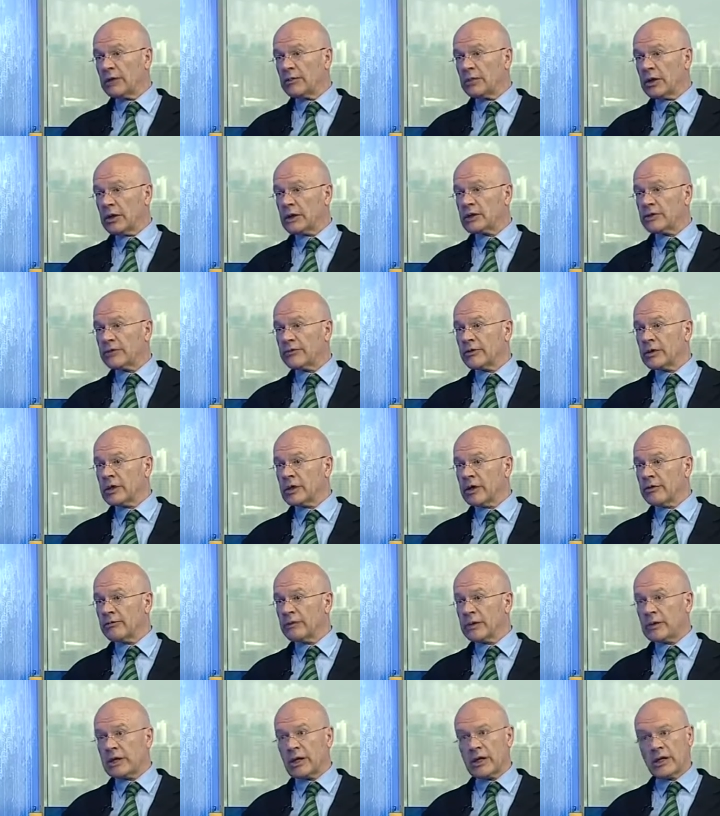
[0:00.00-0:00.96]
the part of the
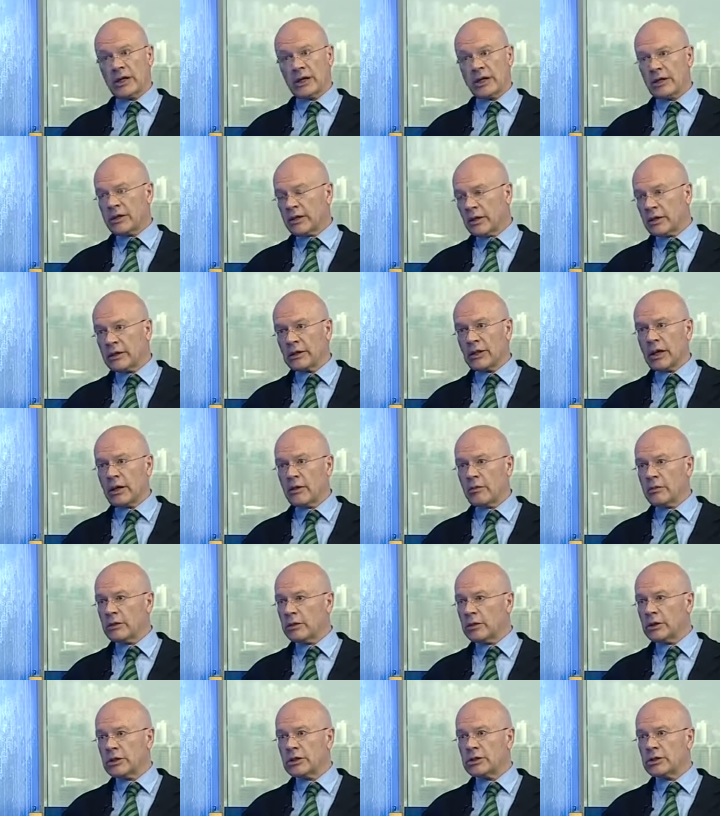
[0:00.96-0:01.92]
government and I think that
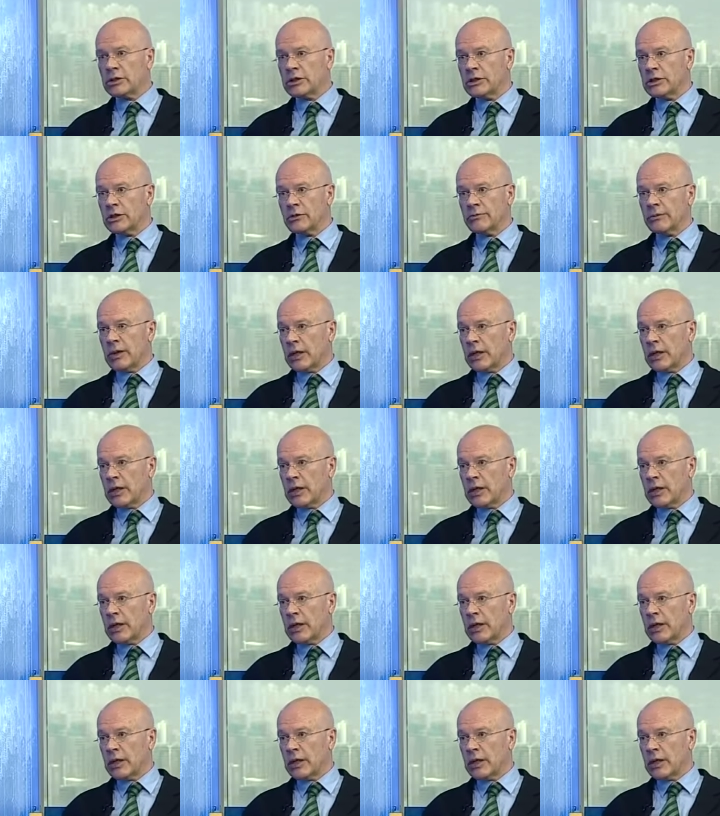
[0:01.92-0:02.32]
will continue.